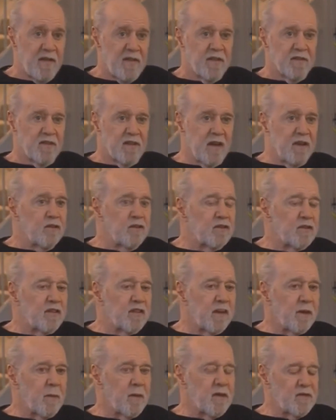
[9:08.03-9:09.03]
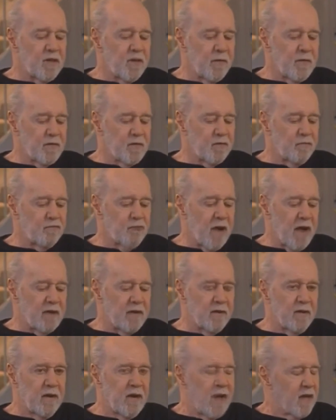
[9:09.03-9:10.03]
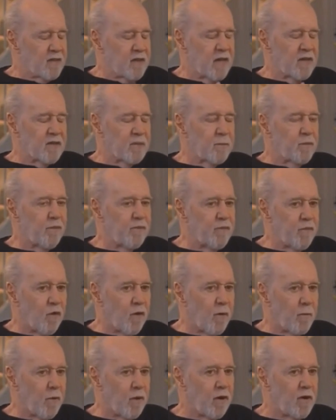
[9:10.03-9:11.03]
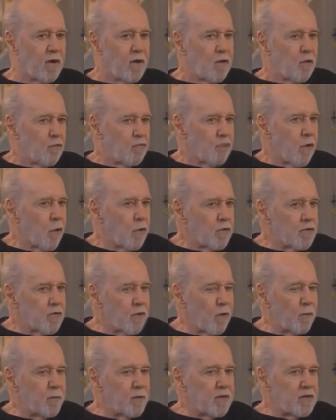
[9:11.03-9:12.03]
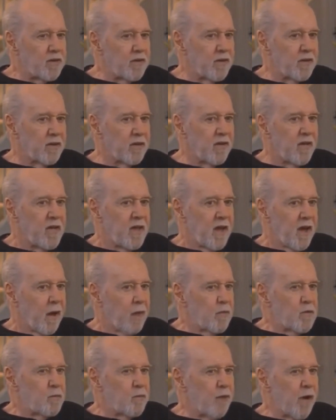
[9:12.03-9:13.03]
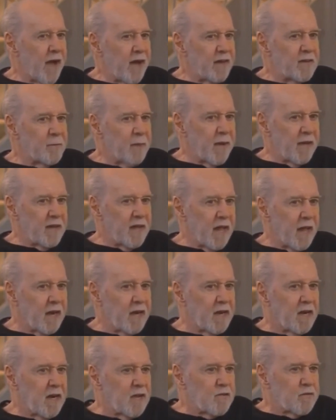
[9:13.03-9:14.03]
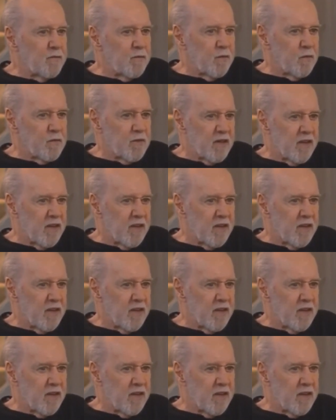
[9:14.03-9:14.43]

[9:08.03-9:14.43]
See, I used to think of myself as a writer, as, as a performer who wrote his own material. I always bragged about that in interviews.